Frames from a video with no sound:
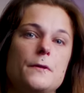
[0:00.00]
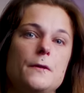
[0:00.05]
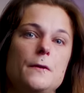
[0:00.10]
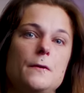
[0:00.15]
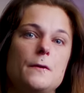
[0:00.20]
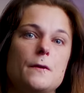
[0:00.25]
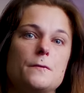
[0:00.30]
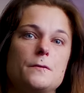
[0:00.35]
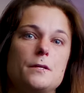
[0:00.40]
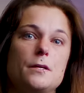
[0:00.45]

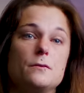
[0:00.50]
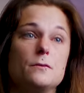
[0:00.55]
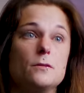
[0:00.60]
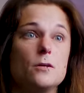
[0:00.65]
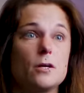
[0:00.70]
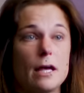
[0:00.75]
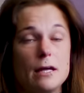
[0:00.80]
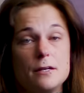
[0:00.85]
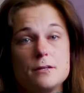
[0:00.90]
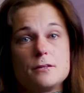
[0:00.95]
You know, do you
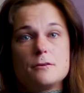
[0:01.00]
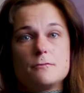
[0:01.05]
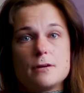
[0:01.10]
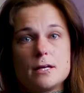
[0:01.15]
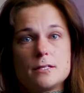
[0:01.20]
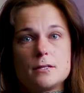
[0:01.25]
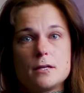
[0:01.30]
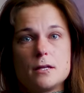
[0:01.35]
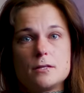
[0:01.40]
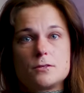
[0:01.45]
look into the
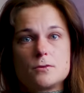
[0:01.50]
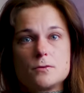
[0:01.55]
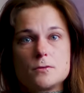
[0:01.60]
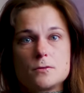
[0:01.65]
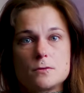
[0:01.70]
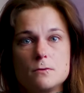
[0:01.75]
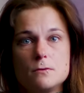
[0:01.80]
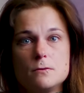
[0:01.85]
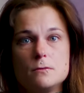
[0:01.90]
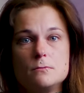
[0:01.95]
residential
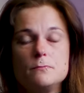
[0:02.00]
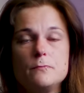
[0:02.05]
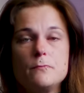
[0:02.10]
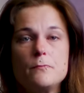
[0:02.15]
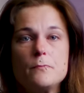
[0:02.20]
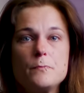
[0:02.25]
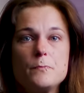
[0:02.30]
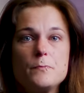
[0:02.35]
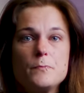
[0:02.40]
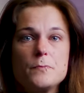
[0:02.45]
school?
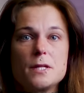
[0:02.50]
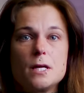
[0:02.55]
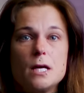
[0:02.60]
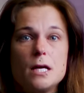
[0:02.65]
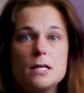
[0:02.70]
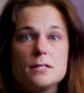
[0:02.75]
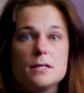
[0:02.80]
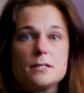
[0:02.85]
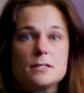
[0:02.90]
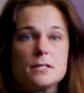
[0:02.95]

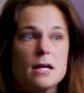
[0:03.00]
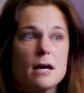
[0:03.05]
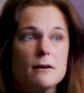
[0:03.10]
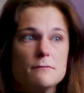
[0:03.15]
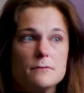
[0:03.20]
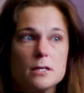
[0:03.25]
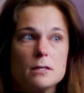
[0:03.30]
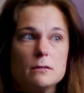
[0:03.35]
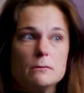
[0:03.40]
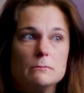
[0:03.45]
Does it
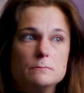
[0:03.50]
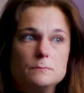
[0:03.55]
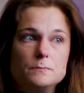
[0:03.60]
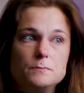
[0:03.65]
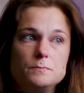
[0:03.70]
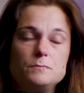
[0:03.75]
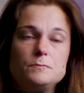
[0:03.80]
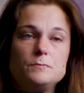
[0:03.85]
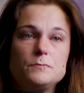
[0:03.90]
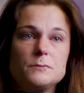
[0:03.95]
have a
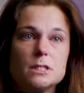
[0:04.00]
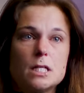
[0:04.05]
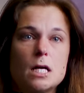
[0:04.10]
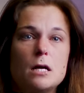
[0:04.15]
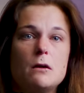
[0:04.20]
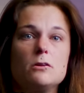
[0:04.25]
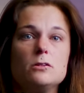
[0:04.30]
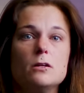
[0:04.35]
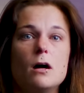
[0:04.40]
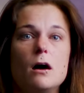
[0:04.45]

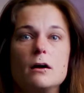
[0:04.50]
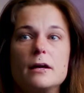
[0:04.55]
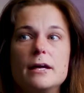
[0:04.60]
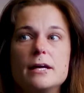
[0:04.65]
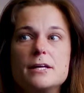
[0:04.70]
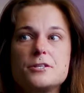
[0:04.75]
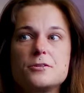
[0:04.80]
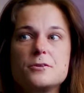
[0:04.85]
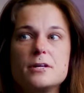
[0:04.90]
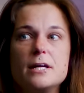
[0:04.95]
long
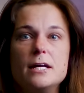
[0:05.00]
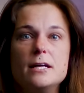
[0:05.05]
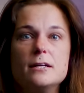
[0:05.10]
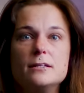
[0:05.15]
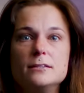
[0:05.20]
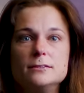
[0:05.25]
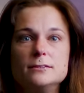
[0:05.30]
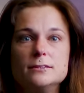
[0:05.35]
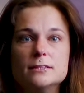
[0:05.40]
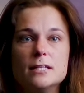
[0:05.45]
history
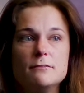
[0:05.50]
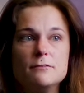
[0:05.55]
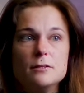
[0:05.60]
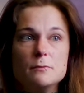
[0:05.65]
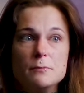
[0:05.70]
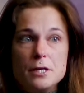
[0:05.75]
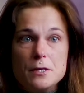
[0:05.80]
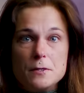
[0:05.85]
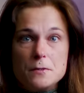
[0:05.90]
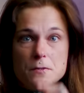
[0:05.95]
of
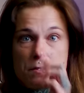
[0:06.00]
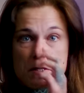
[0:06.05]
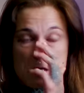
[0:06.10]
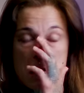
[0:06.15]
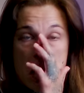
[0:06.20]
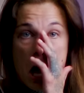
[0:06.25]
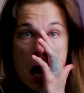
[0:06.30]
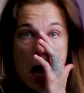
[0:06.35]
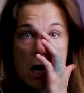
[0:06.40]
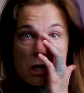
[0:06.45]
abuse,
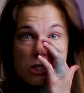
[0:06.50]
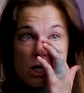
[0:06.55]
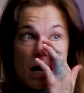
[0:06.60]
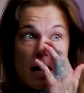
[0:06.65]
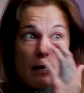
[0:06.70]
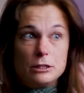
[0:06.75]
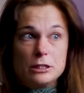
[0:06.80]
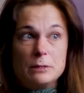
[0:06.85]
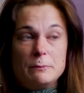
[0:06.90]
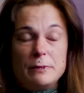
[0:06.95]

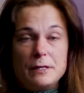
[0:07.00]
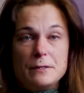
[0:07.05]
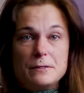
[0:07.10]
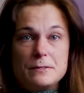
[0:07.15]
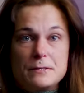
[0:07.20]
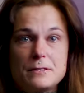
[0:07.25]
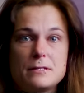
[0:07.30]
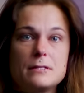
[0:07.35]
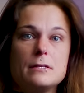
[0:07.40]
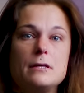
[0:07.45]
child
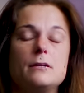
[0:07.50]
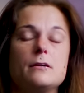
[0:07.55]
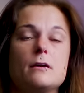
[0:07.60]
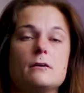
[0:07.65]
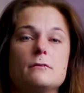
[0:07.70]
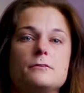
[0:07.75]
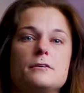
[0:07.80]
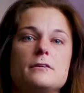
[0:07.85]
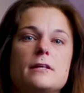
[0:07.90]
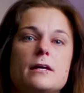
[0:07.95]
abuse? You
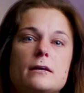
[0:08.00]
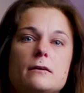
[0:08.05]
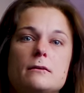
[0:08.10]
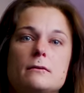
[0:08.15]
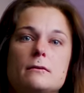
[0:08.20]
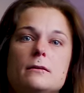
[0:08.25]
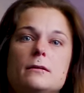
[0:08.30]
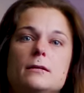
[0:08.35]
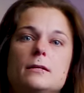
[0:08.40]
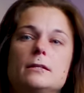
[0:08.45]
know, do they
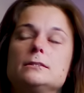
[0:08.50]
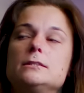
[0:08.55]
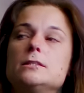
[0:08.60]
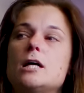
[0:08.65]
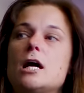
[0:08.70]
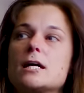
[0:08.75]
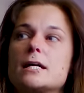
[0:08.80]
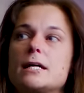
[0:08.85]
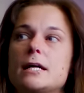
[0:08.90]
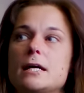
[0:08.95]

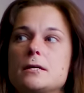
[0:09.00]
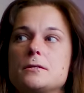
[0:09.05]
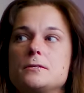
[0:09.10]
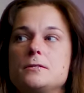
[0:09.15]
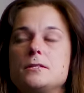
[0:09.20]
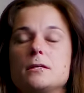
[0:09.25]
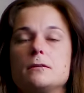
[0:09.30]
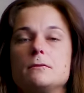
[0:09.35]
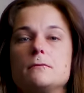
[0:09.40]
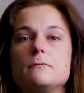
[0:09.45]
lock
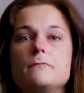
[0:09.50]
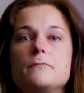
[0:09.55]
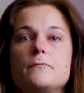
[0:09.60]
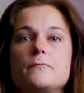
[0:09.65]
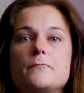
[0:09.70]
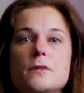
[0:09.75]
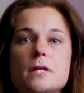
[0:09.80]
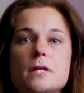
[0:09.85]
kids in